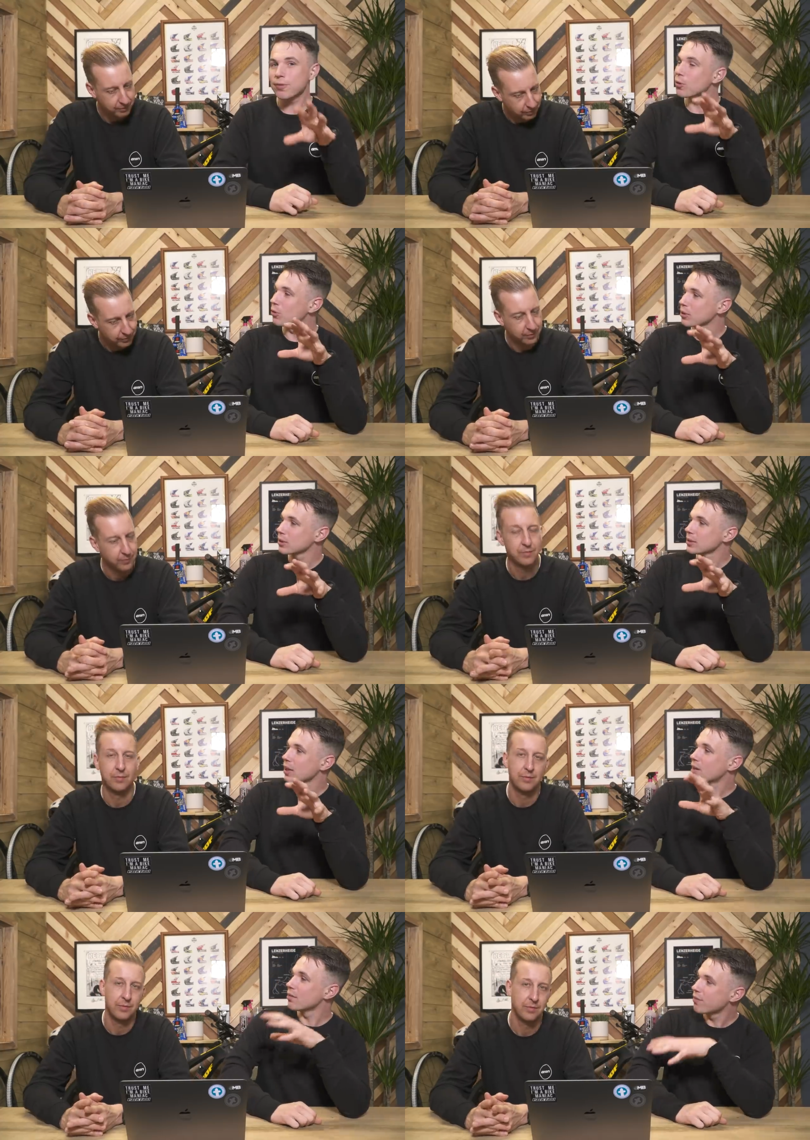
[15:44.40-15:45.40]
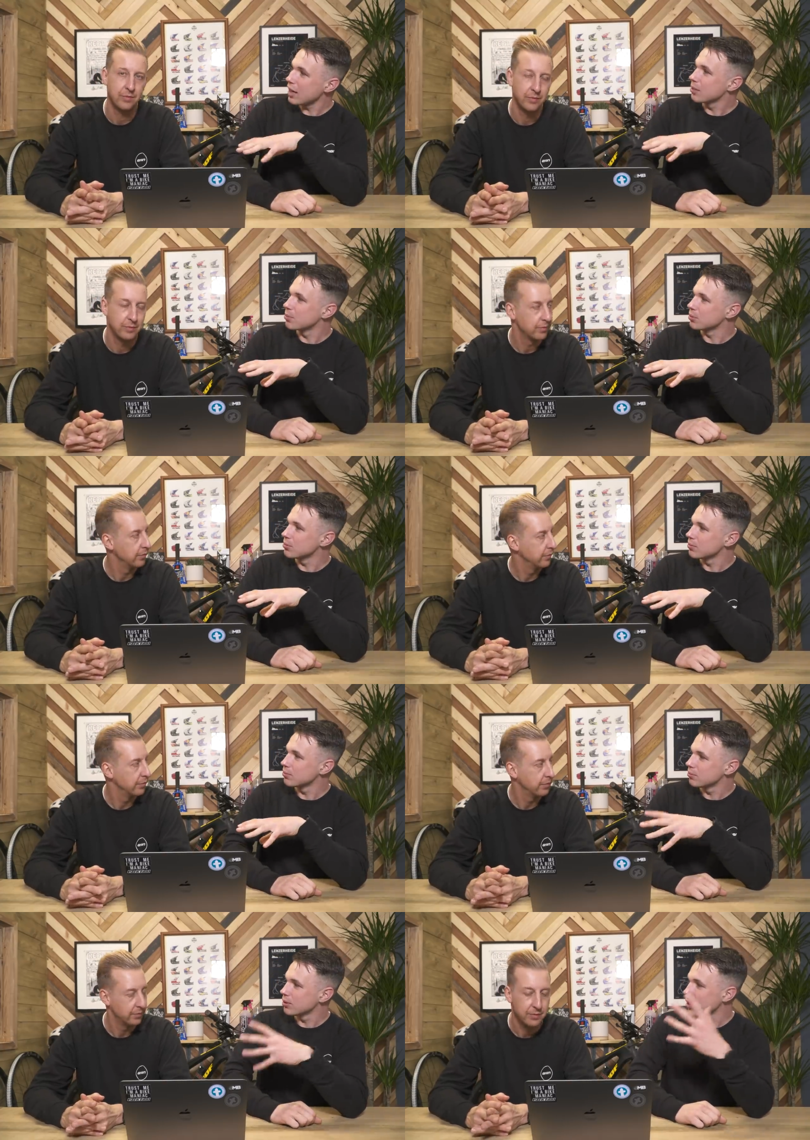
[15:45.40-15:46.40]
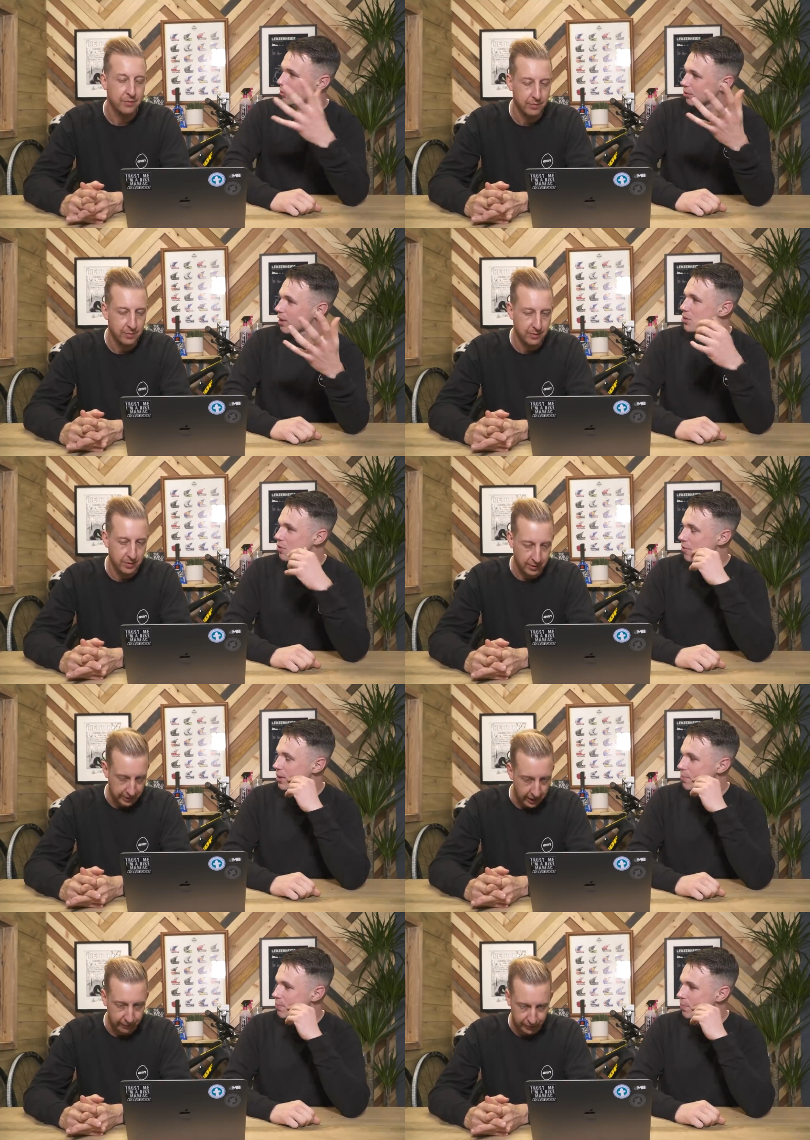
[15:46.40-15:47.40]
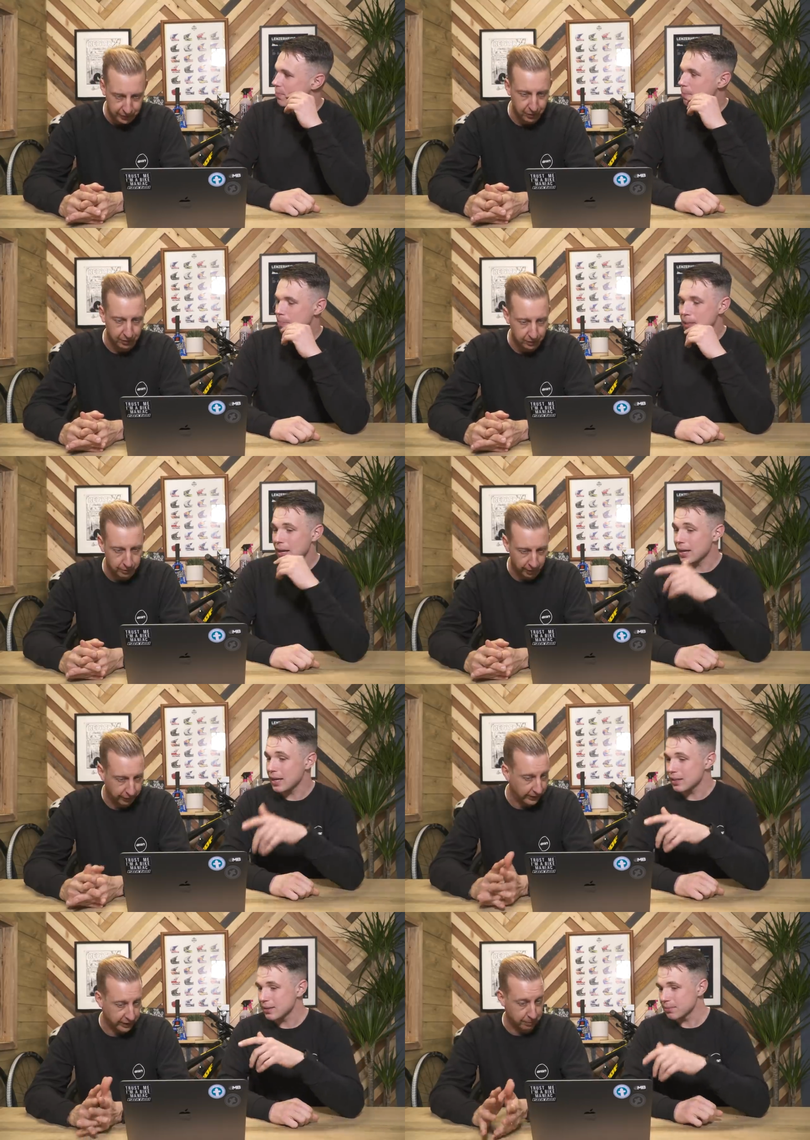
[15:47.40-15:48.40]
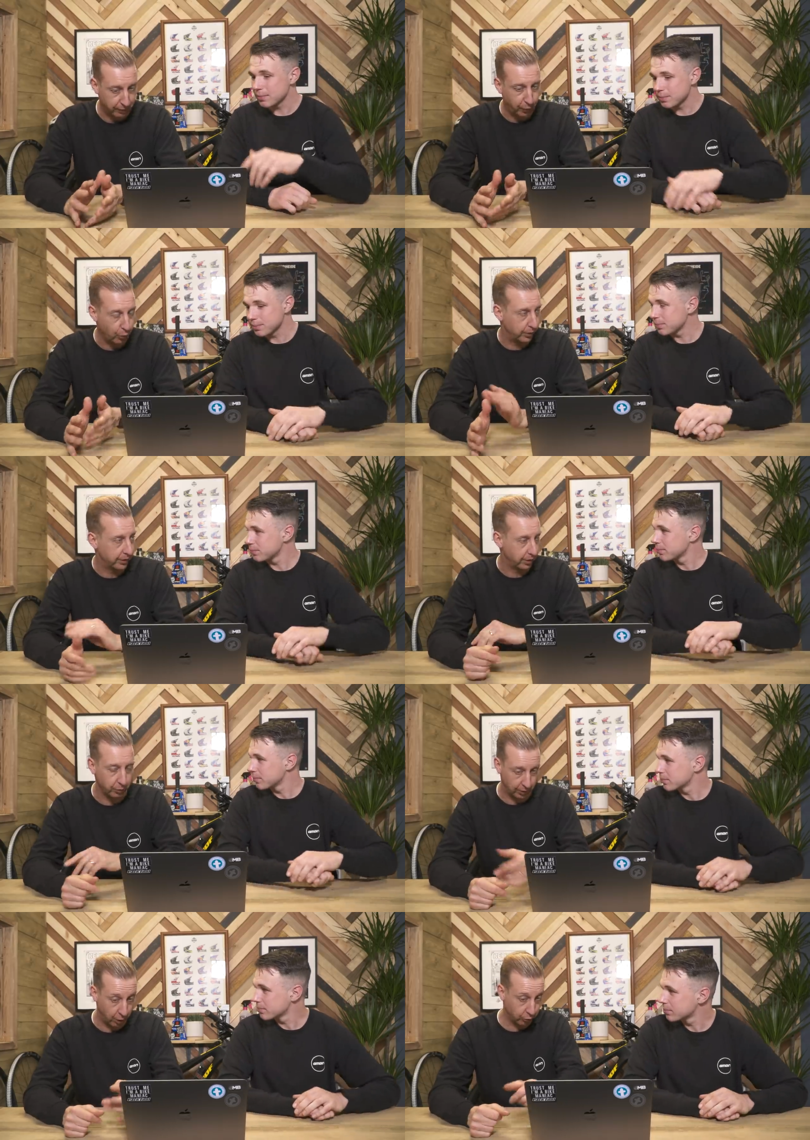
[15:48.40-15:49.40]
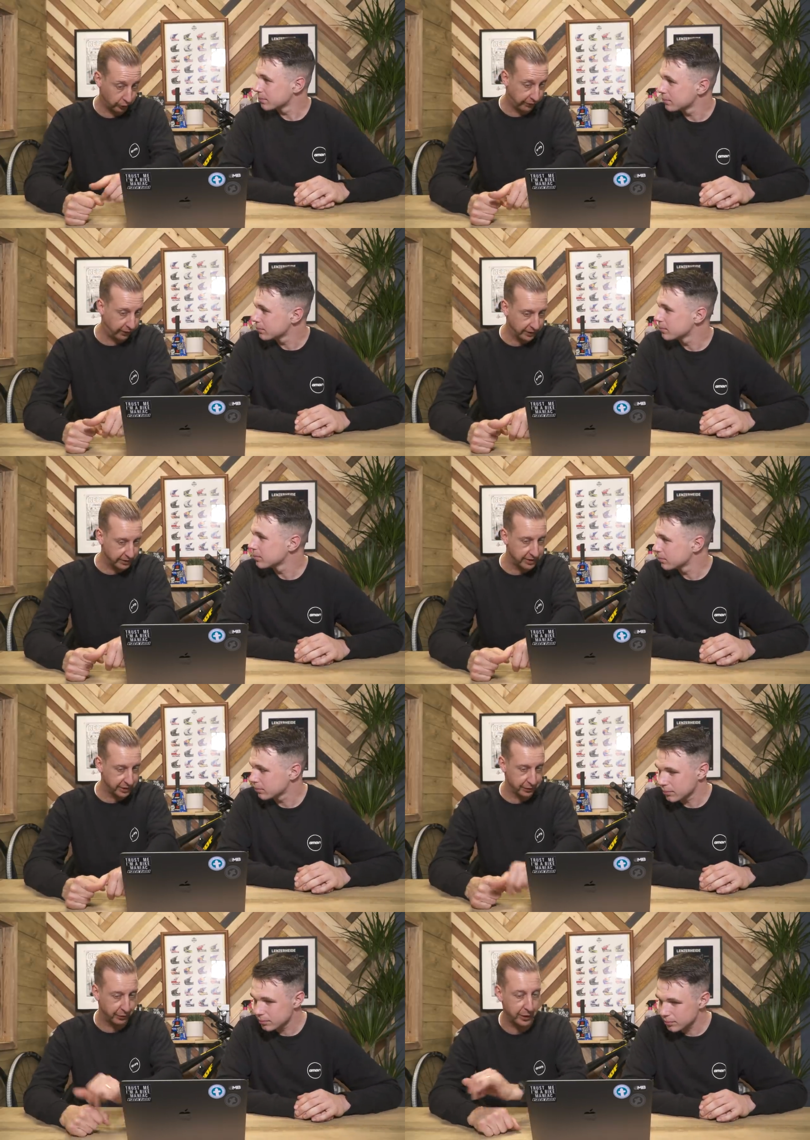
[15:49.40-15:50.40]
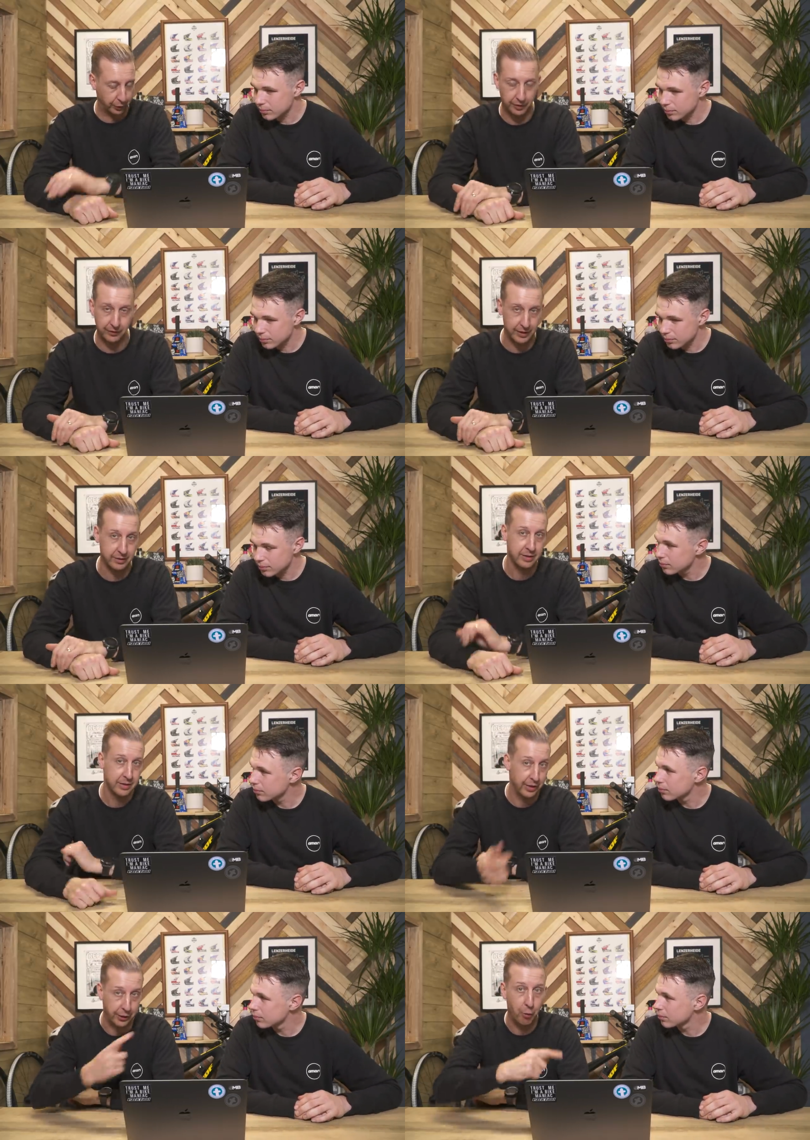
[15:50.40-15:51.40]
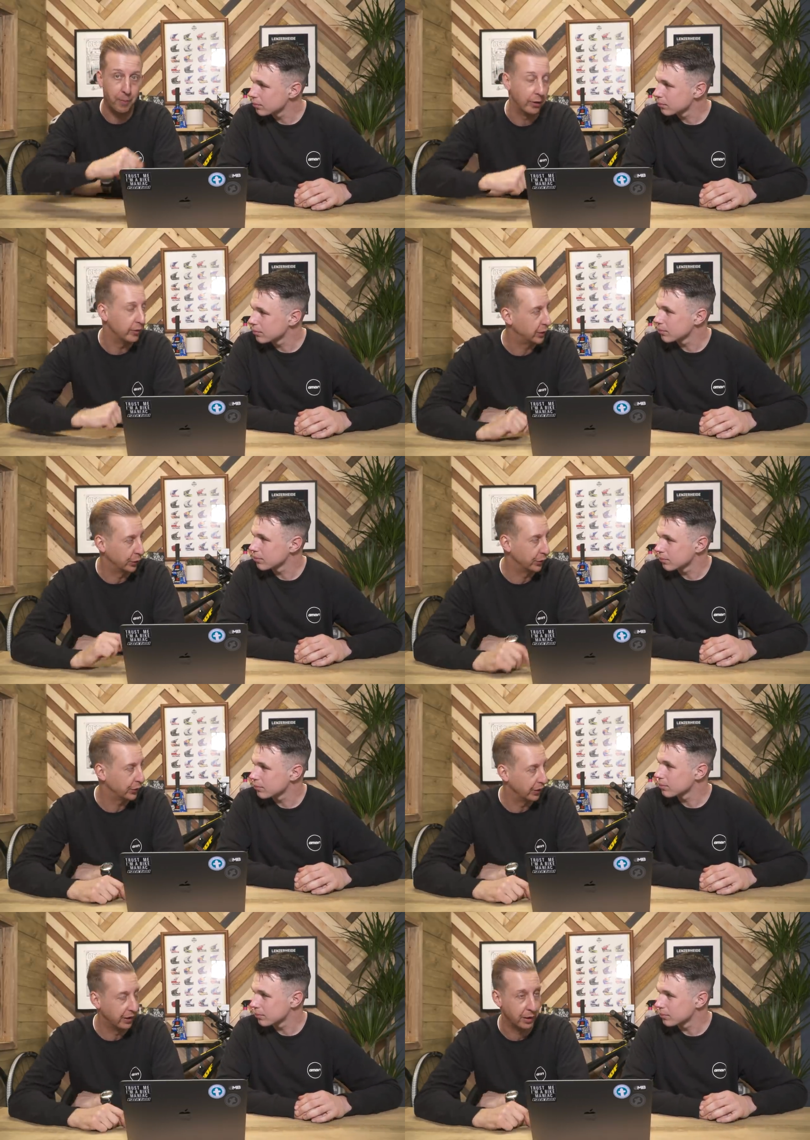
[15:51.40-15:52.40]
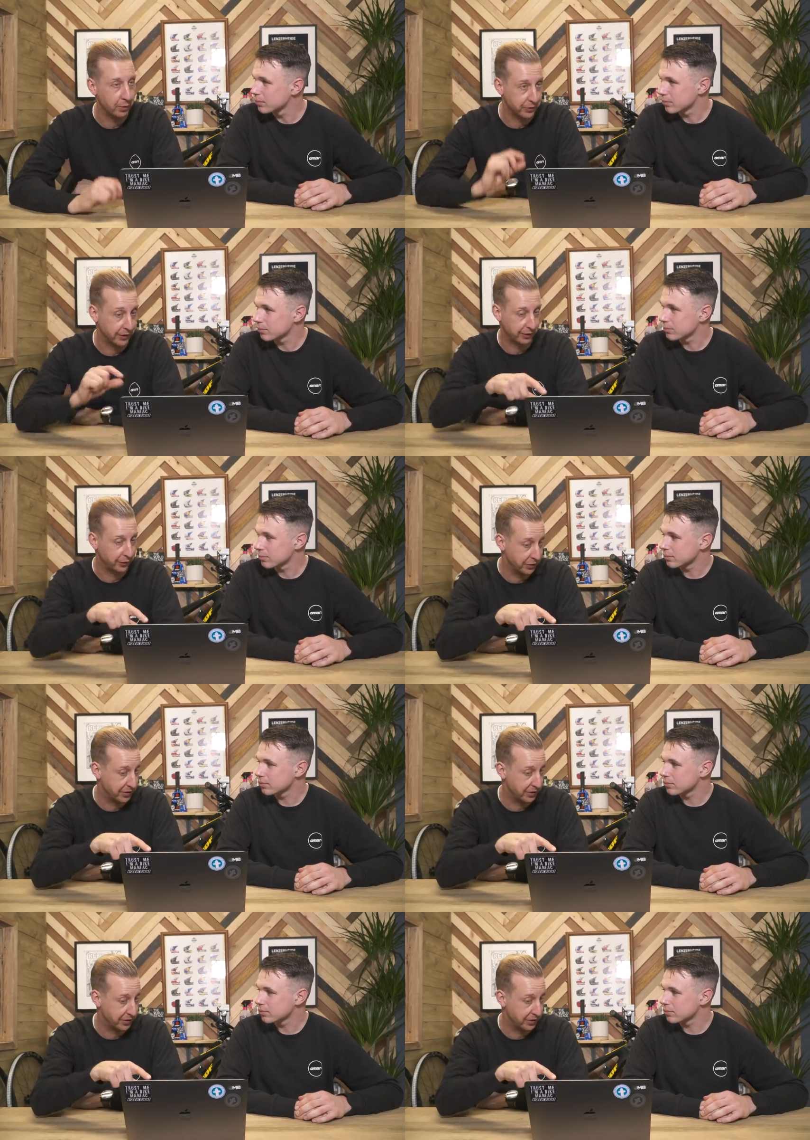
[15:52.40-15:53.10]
Speaker 1: forks are available, you know, to retrofit. Yeah,
Speaker 2: for sure. Well, okay. I've had this before with old, uh, old, in fact, he says a Recon. I've had an old pair of Recons that mm. I was going to do